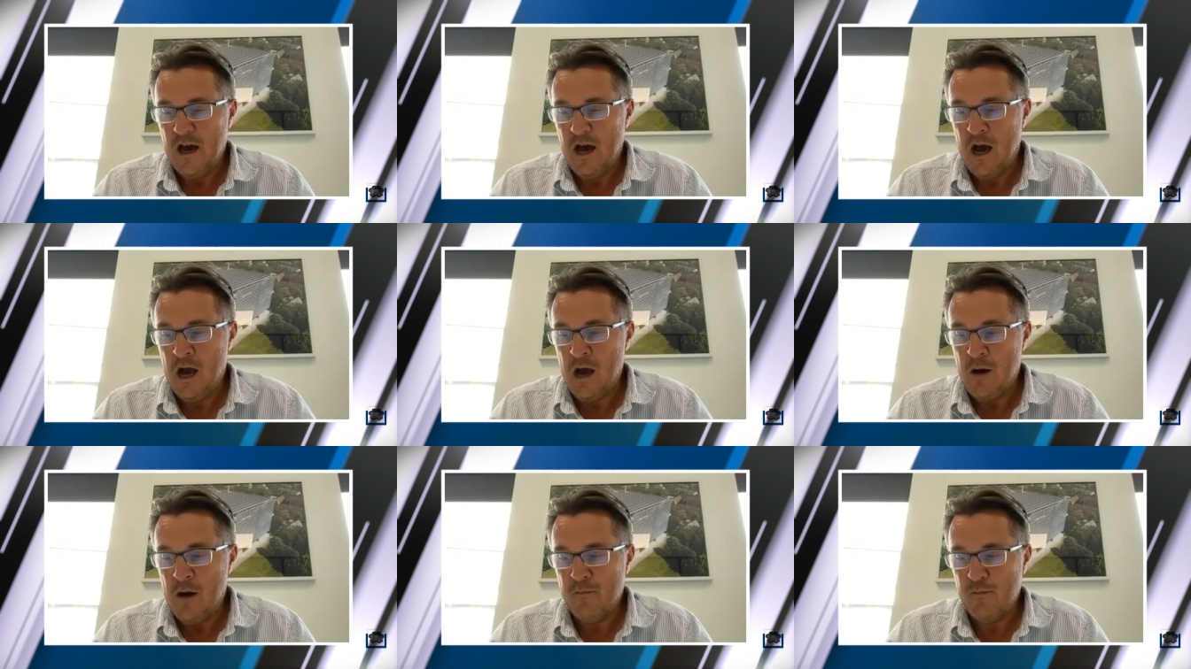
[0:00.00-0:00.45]

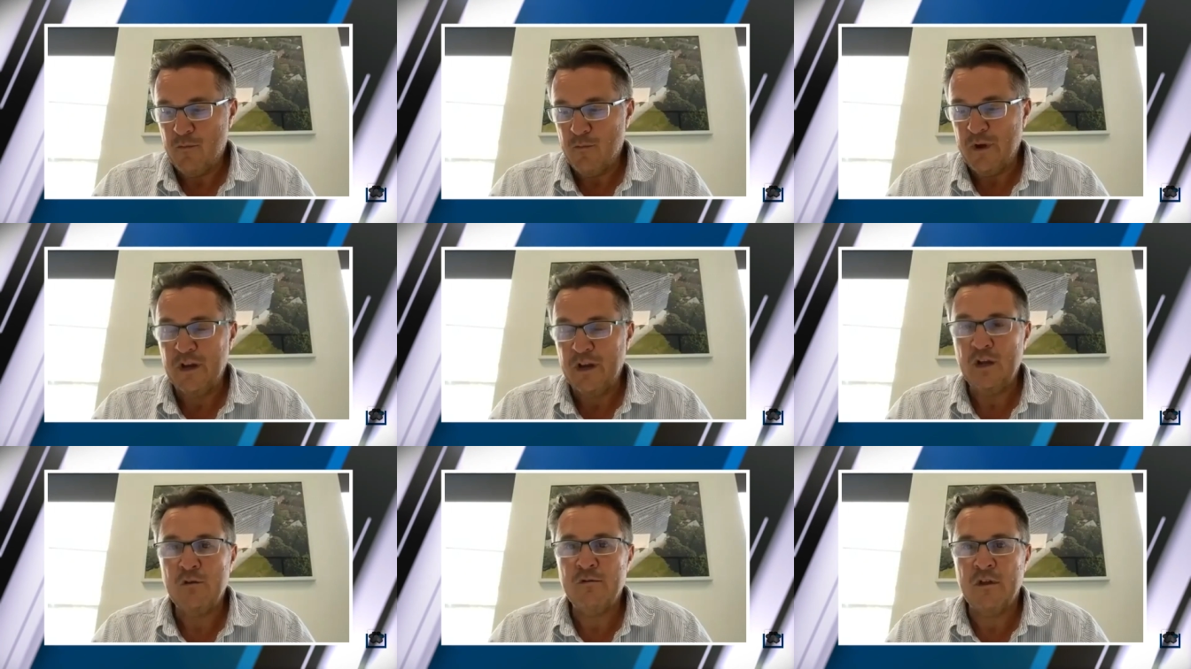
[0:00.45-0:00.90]
um,
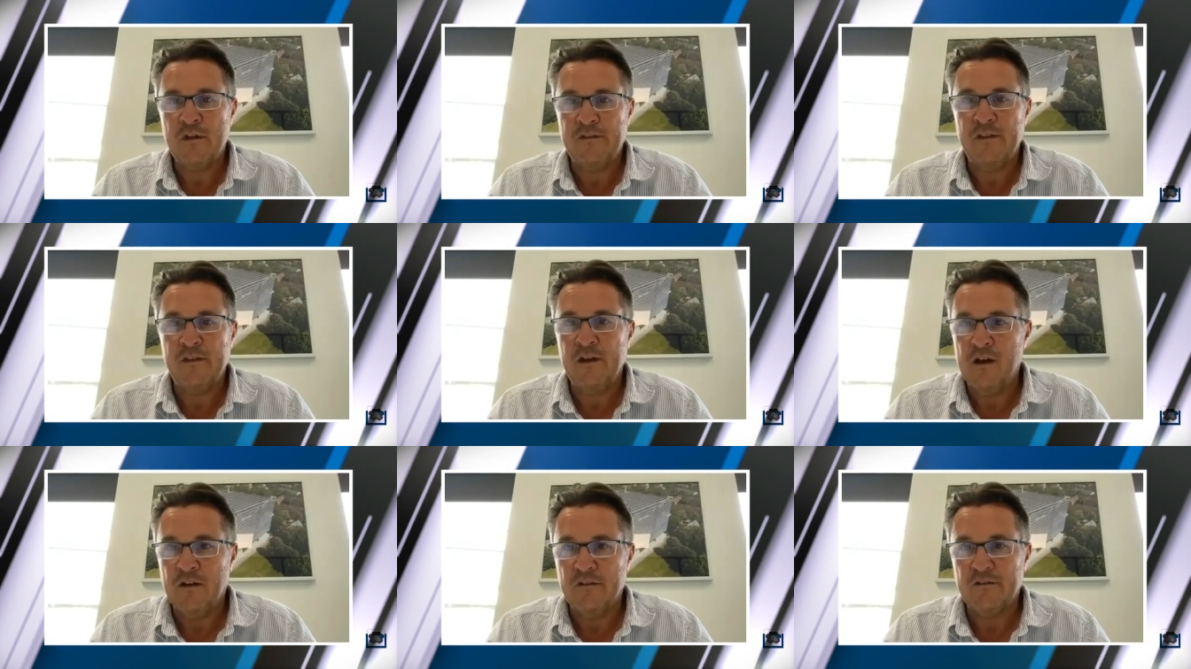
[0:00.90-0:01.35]
we knew
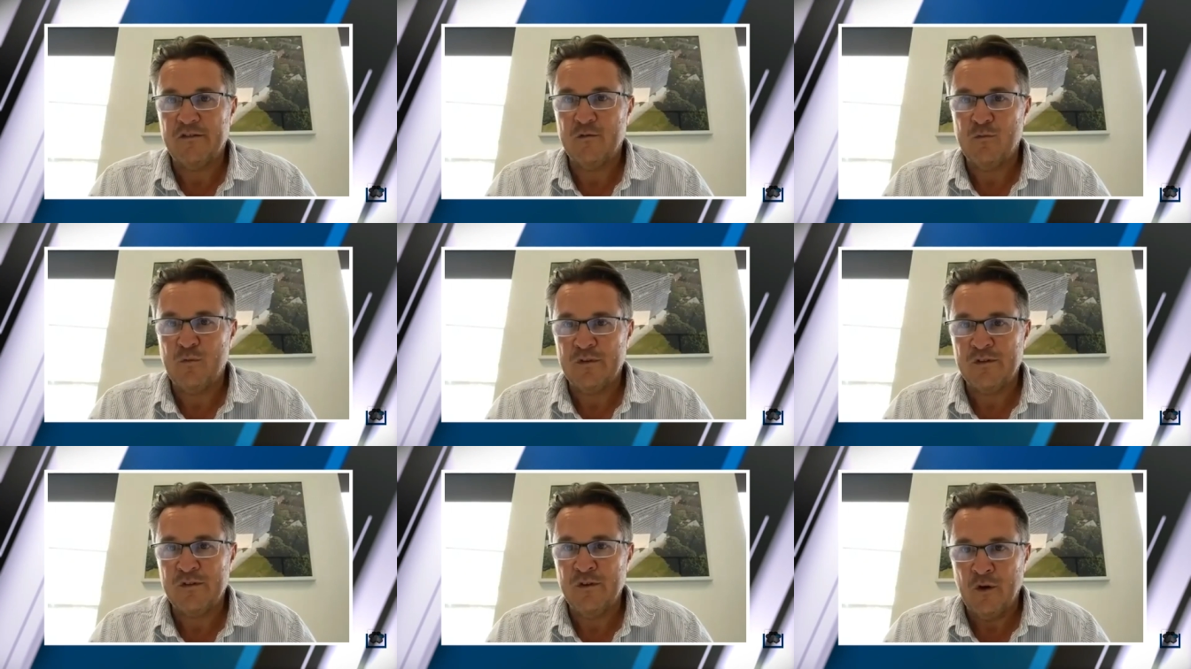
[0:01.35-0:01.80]
that the
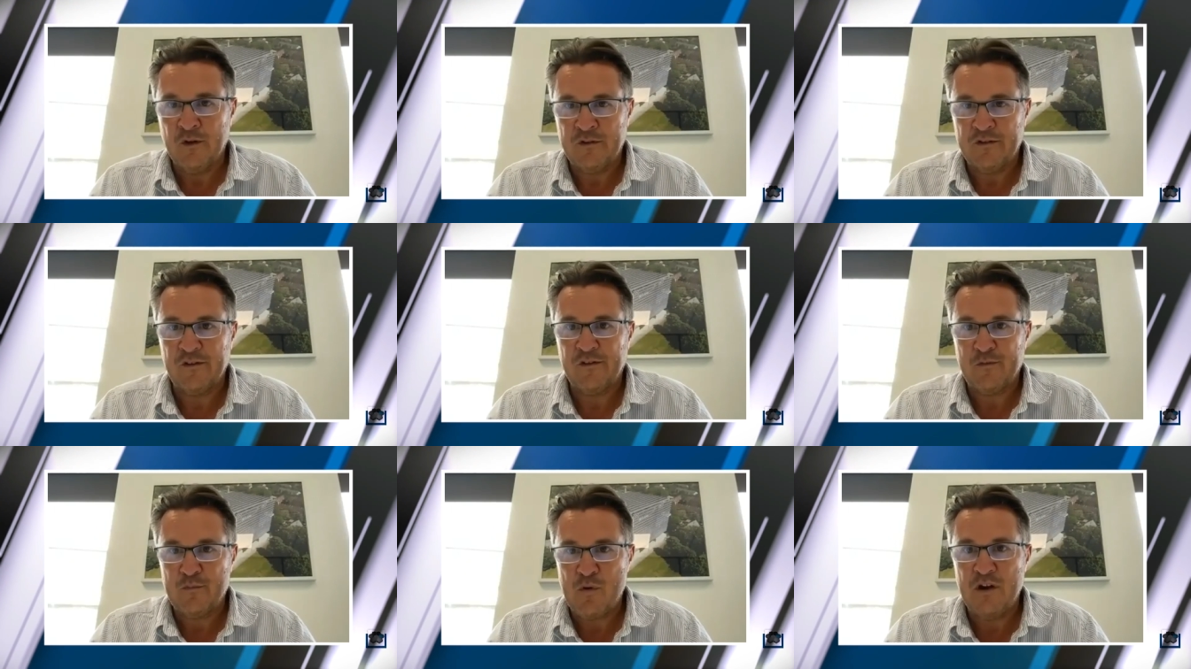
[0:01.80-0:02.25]
answer was
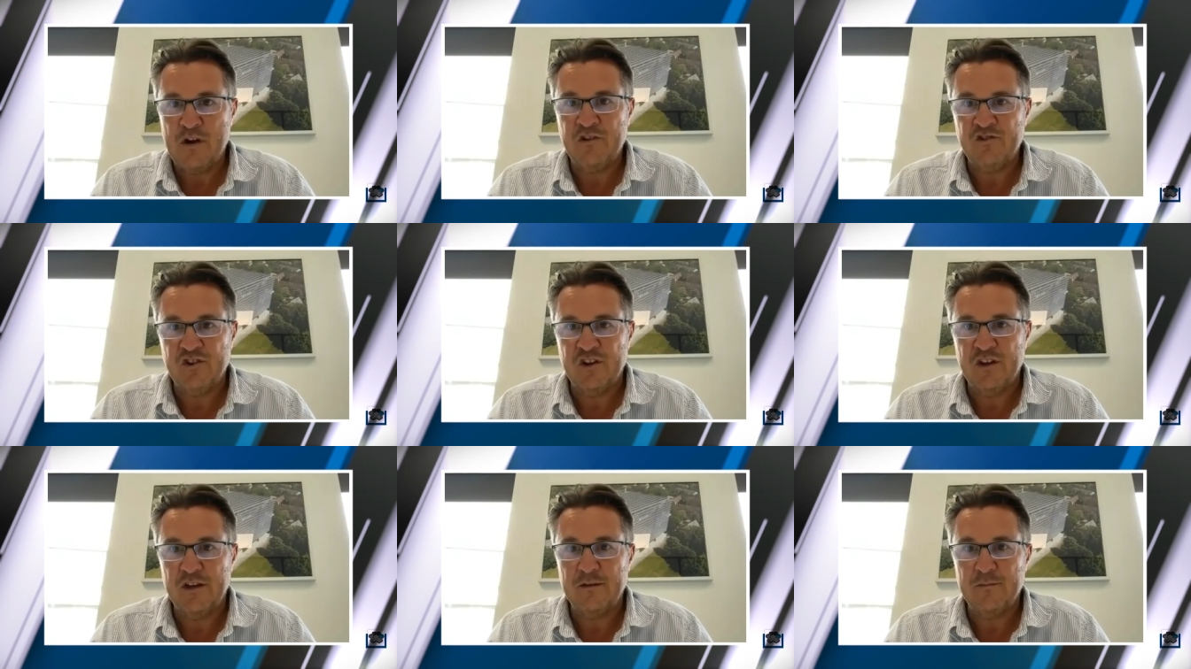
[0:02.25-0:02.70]
not a
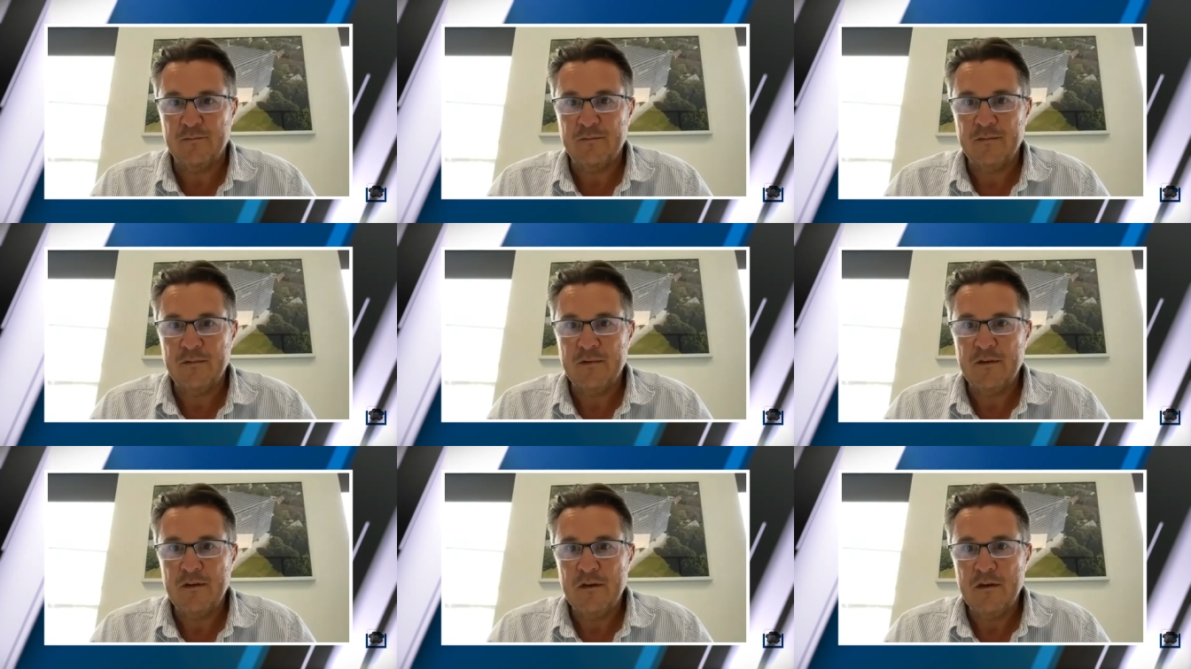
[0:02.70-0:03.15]
spreadsheet
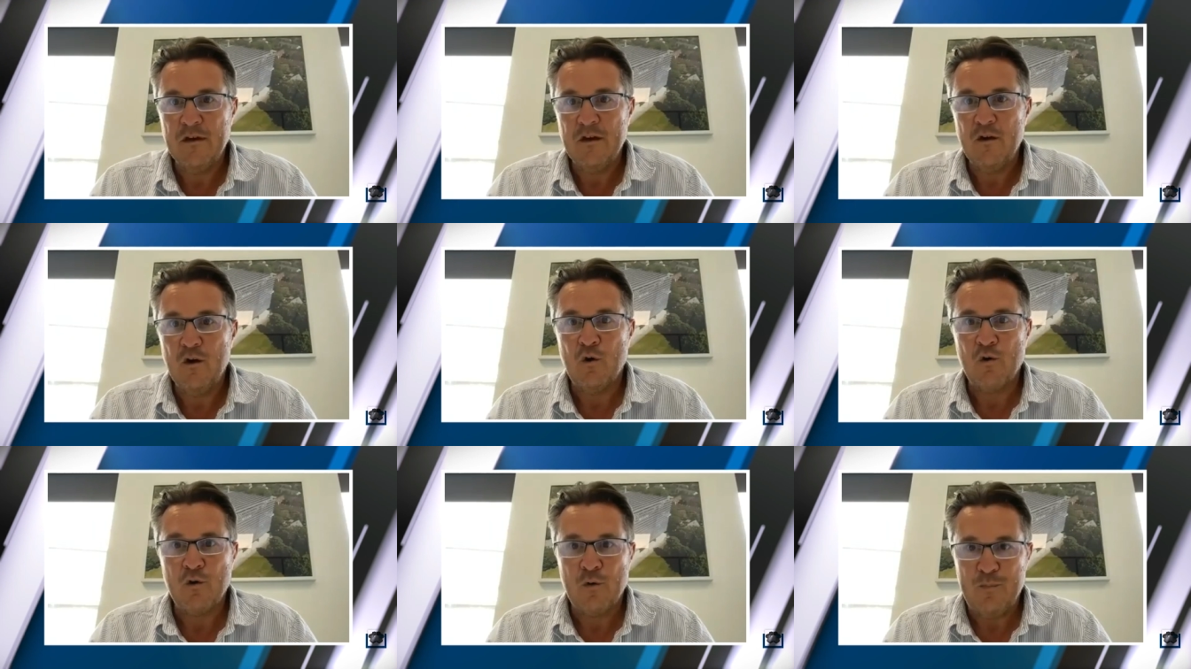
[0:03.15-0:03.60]

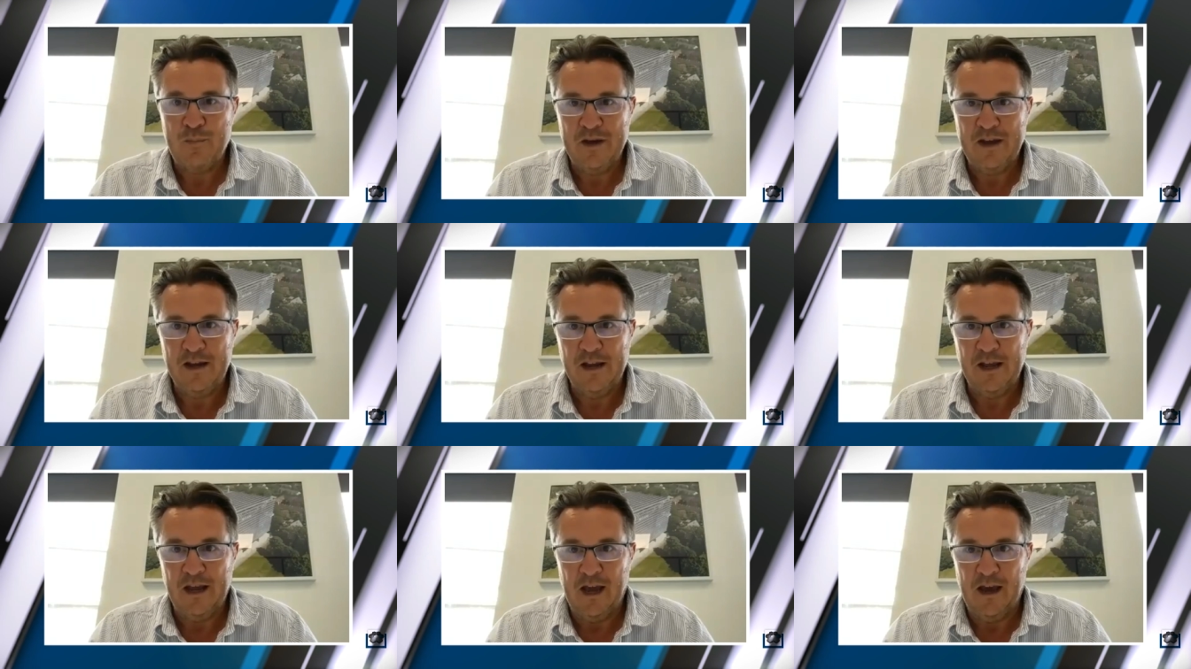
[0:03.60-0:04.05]
or a
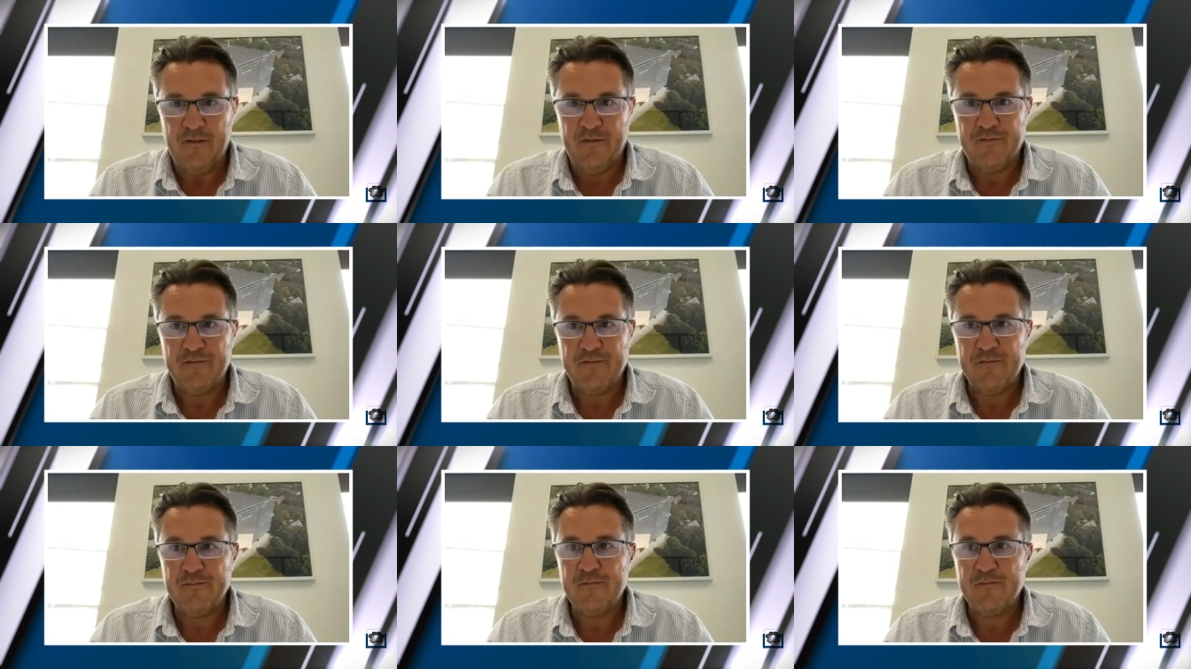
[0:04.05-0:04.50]
PDF.